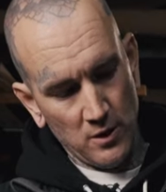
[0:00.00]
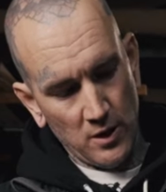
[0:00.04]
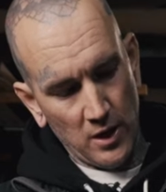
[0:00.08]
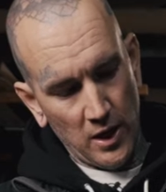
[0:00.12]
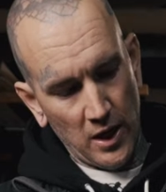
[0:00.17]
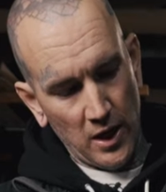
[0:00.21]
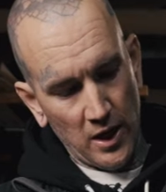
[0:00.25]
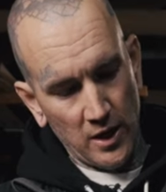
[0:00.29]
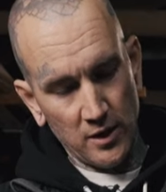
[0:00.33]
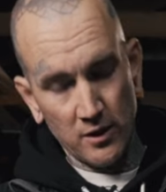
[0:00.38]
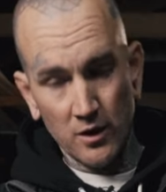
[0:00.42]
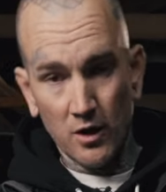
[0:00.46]

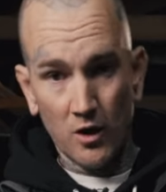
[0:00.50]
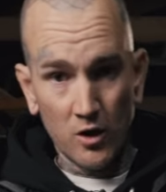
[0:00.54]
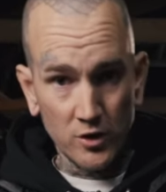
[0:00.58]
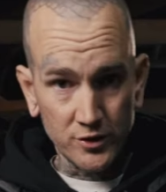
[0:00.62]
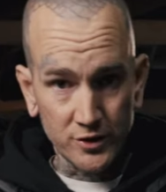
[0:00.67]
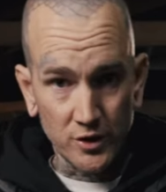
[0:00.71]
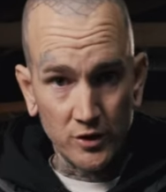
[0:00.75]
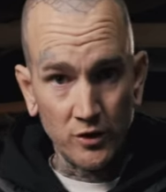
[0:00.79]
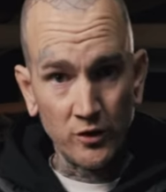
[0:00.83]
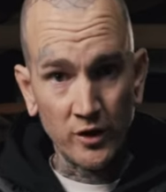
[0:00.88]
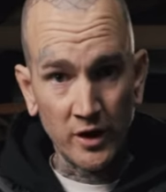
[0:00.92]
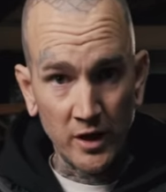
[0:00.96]
And
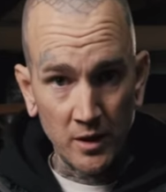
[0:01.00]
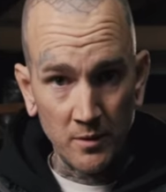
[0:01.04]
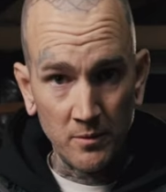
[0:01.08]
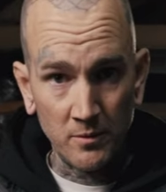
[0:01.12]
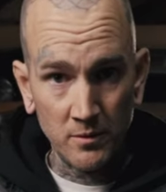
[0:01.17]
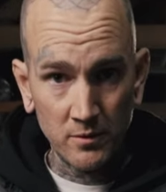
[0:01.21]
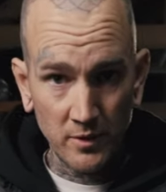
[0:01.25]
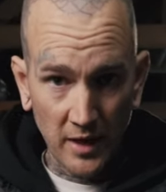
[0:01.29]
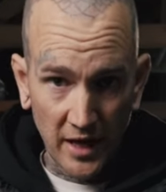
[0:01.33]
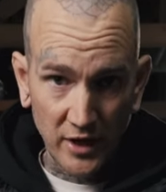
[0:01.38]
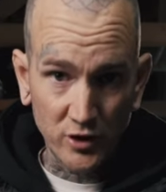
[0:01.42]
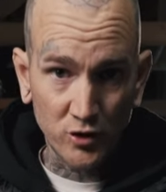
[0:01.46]
also you're
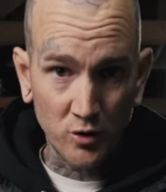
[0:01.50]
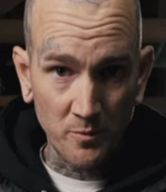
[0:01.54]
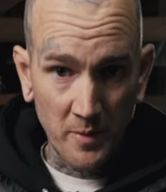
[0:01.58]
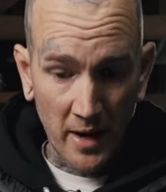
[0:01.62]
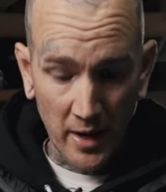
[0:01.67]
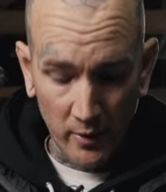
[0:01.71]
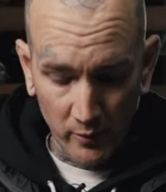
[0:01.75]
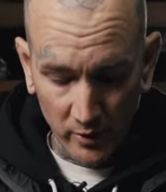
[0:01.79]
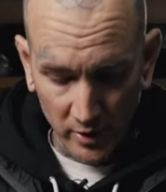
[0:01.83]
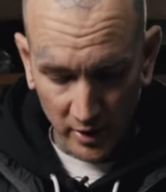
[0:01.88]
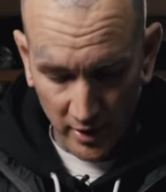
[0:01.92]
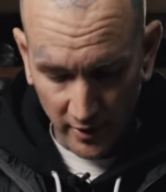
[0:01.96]
getting extra
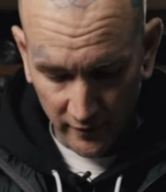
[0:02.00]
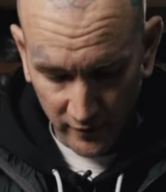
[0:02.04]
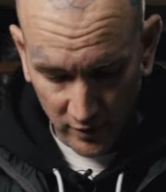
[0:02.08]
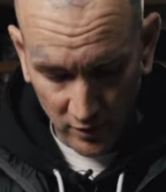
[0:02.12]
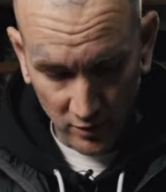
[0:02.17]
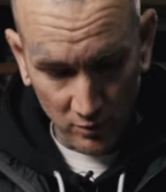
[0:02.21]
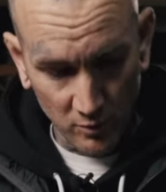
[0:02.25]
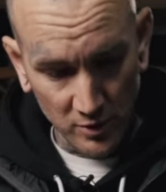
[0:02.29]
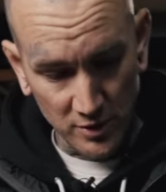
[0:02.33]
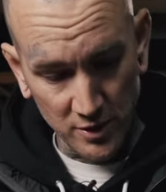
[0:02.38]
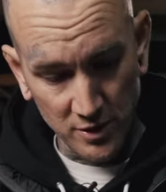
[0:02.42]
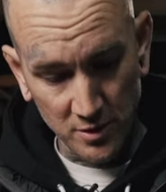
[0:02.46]
battery life
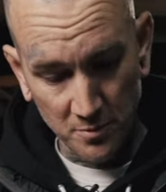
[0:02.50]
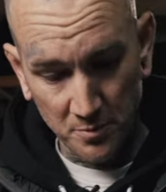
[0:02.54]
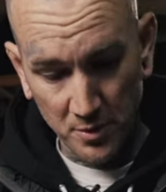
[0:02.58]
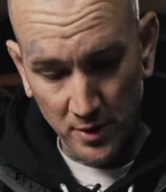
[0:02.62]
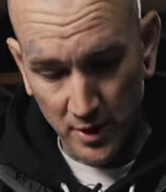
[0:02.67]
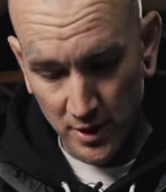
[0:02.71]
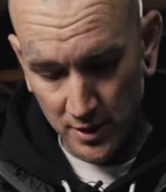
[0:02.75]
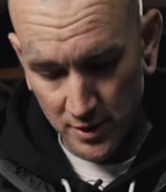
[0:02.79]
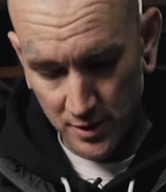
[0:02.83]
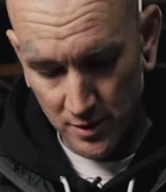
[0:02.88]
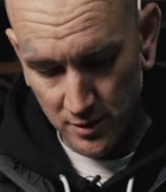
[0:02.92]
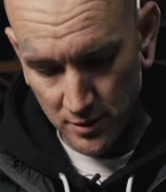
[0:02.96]
too, which is a
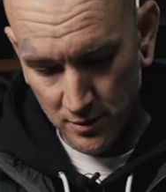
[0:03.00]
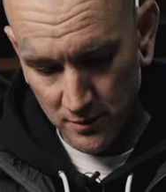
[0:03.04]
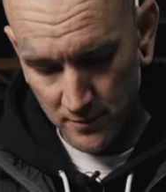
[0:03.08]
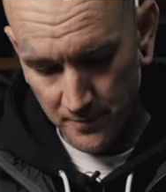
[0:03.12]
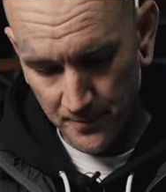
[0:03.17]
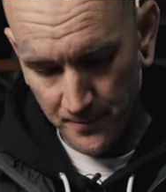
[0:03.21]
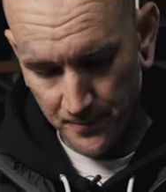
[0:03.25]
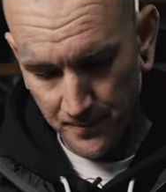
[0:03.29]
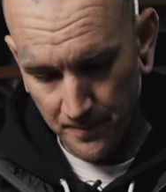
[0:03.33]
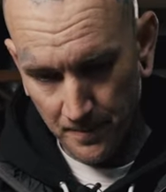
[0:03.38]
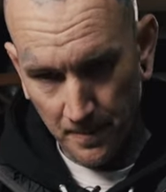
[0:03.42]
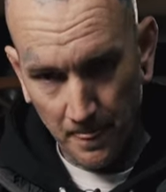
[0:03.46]
plus.
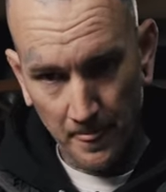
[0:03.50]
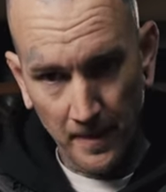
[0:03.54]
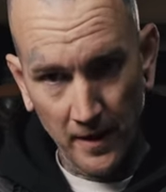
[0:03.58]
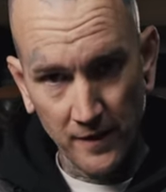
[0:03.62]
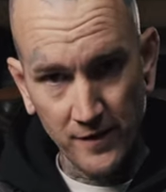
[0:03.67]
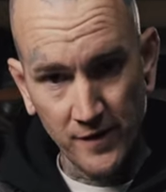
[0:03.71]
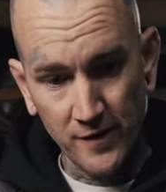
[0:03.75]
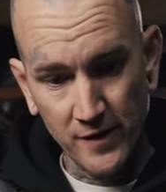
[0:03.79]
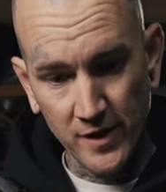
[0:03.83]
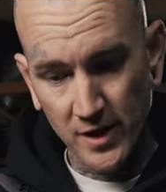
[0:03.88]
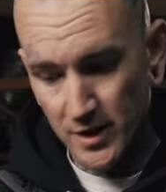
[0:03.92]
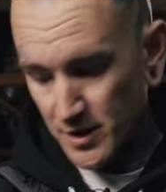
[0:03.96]

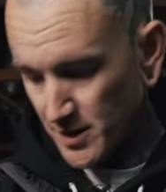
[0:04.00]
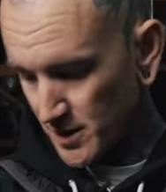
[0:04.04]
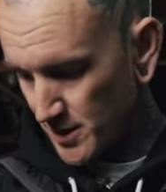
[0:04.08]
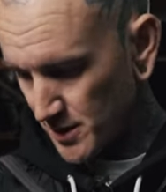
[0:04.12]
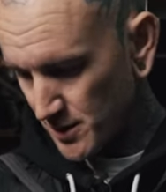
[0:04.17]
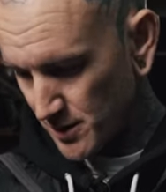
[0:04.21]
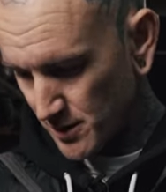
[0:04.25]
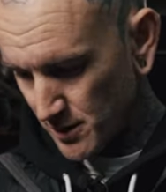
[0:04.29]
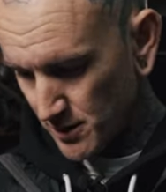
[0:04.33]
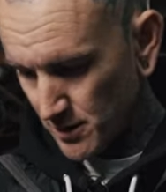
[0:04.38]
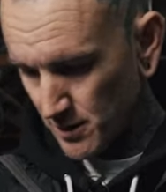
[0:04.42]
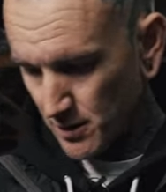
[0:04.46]
And then
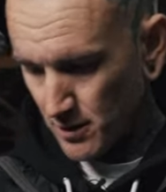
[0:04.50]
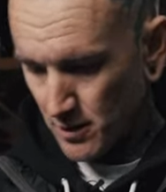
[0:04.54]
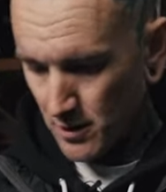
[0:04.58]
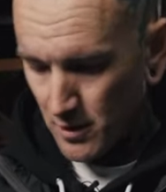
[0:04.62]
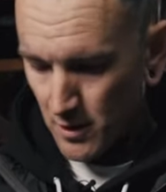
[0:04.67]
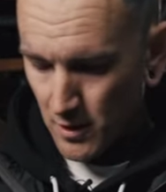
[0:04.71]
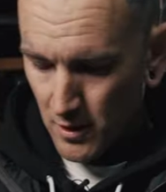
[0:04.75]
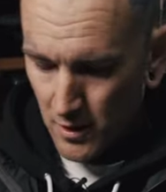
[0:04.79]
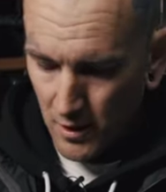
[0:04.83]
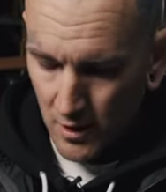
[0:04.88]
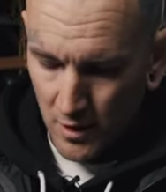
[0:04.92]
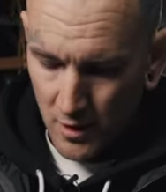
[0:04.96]
this
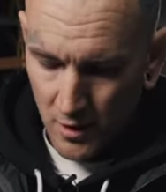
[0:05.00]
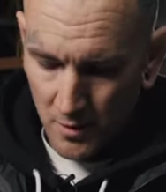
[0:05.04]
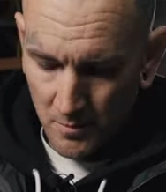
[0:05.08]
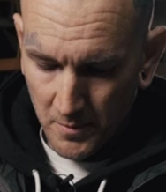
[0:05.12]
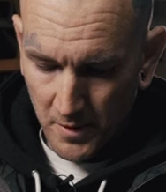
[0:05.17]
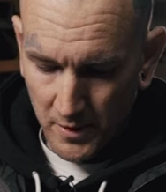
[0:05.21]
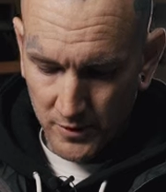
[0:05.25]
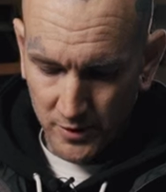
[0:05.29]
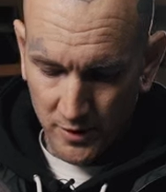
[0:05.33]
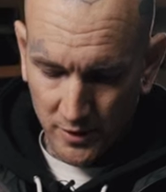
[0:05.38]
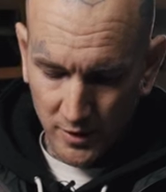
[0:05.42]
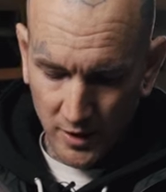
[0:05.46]

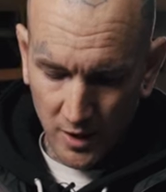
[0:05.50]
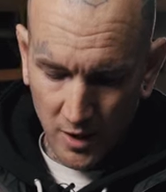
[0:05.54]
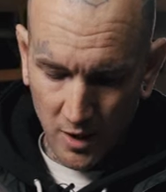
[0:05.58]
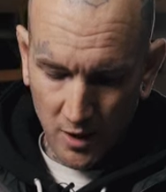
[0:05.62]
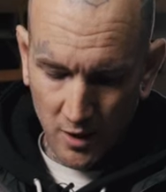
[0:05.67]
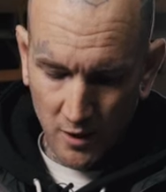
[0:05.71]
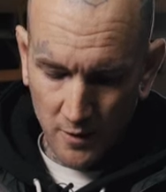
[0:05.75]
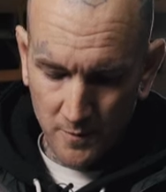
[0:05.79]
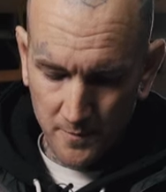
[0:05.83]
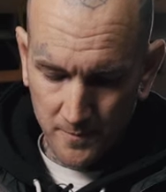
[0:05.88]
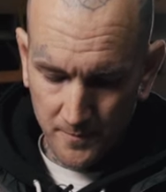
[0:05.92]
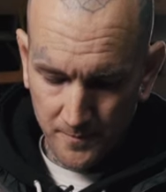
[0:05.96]
mounts onto
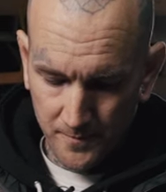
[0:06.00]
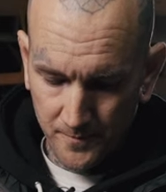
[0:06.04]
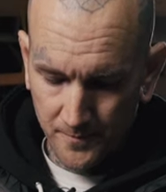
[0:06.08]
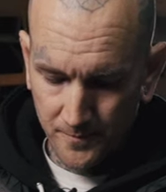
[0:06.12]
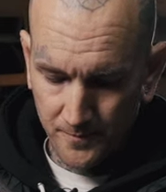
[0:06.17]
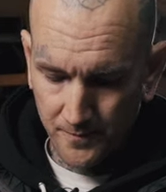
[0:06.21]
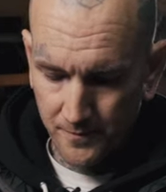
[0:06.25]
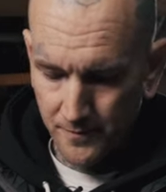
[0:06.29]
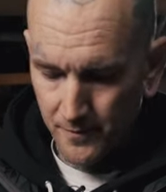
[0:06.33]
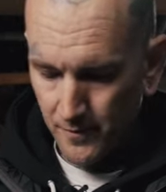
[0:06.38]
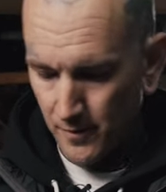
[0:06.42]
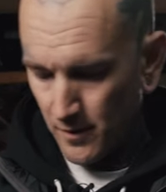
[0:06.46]
here.
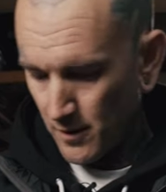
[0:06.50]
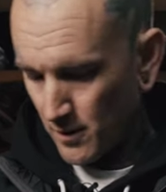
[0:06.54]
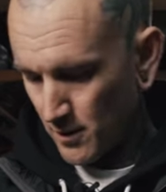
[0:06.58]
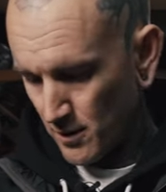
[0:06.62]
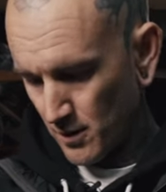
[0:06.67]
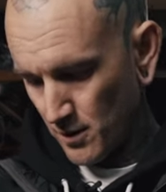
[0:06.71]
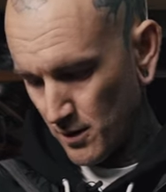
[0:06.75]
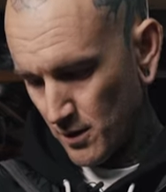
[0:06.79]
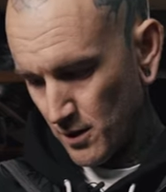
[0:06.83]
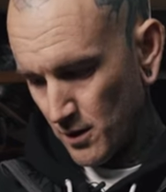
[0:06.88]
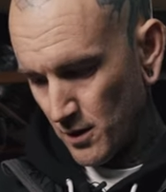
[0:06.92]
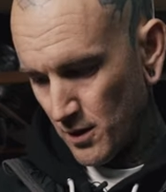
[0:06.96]

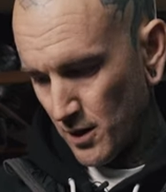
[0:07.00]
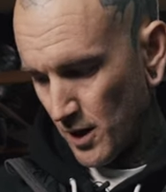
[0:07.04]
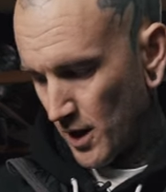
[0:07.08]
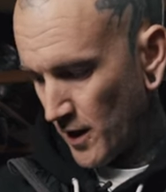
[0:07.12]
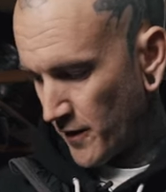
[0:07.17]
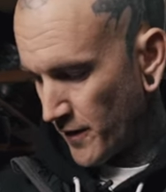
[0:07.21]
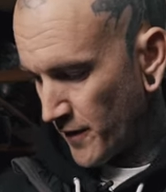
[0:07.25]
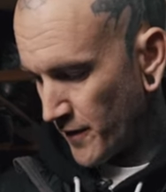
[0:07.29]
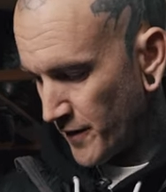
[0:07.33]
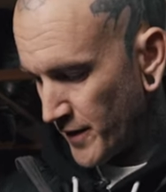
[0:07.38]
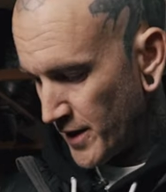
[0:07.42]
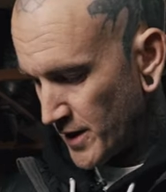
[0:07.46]

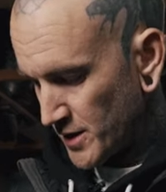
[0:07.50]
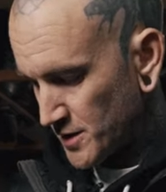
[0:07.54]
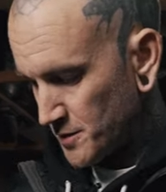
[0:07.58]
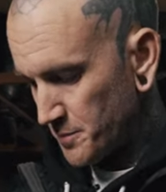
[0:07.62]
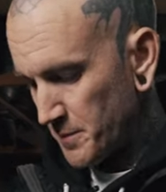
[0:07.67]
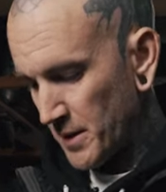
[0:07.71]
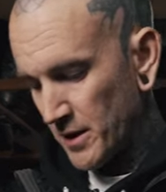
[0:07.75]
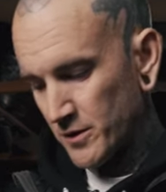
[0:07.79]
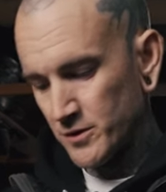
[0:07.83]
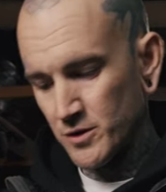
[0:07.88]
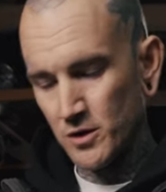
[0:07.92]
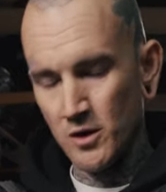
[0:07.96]
And then this
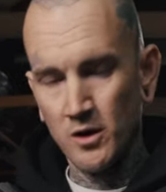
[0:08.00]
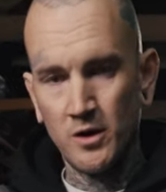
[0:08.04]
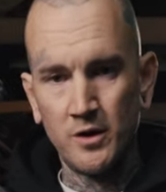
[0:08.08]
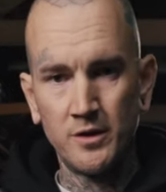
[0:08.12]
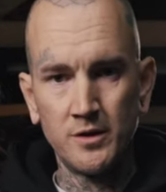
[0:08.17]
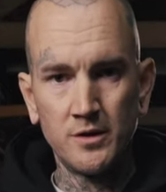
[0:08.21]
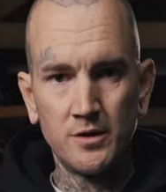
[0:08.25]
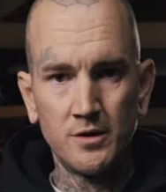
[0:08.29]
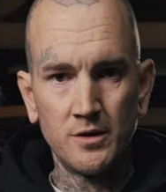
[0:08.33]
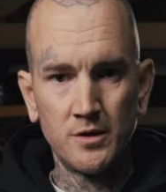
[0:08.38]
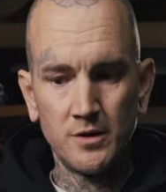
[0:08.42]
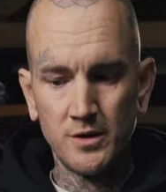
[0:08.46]
mounts
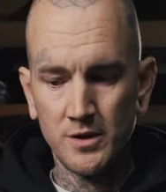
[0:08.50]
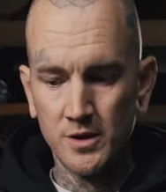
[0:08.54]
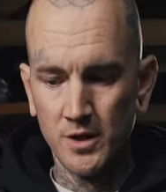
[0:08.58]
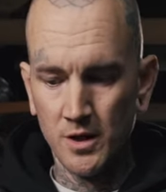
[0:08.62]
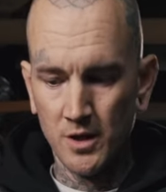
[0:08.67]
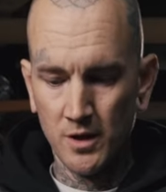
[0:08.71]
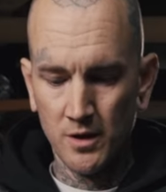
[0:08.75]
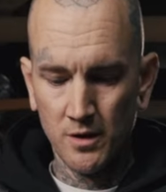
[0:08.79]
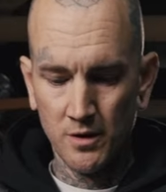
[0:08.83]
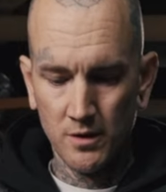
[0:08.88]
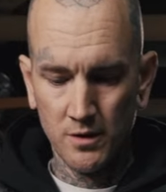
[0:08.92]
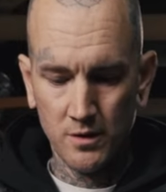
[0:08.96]
on
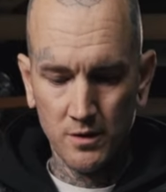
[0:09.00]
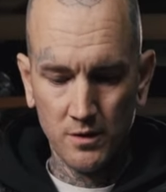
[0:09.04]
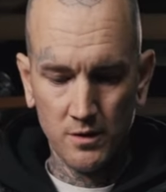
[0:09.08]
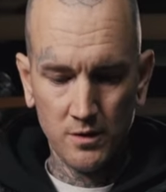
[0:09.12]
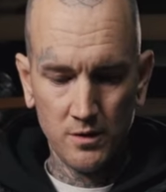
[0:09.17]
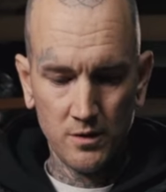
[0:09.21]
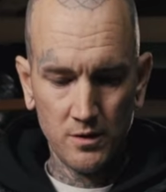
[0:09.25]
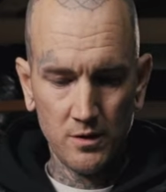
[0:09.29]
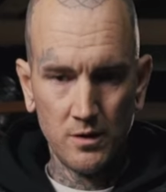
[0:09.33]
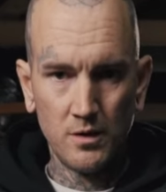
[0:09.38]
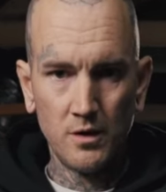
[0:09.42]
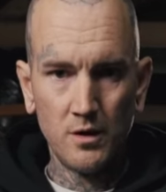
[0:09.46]
to
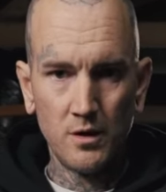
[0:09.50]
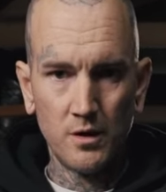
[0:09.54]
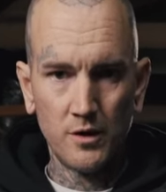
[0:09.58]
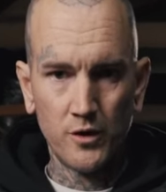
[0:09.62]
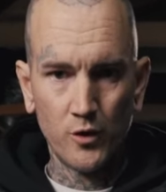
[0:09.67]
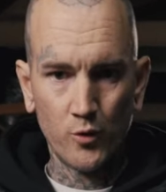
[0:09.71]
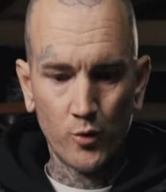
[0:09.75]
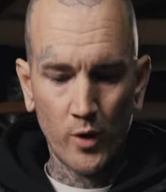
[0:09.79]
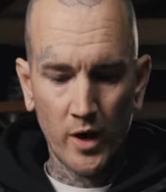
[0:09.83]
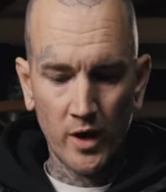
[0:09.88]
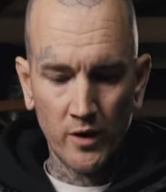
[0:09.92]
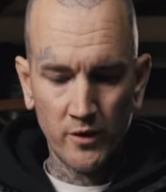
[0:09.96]

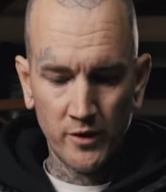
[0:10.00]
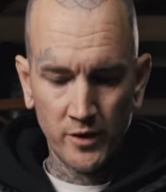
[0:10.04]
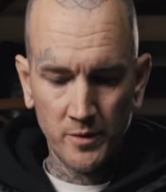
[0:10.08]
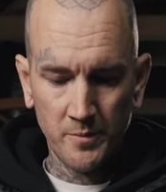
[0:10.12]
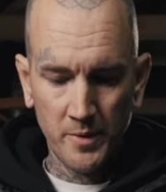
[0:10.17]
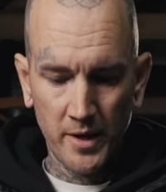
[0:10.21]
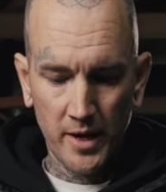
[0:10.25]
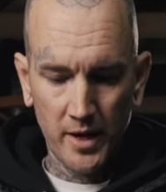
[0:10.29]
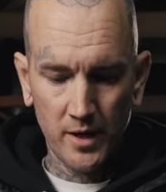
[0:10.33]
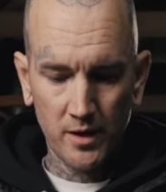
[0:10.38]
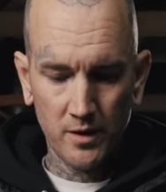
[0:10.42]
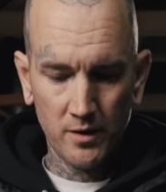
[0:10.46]
the rail on the
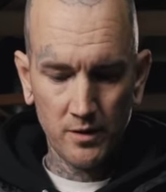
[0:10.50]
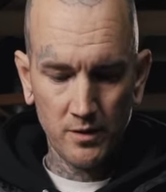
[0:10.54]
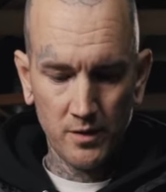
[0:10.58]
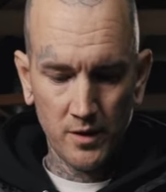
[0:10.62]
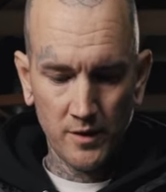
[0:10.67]
back.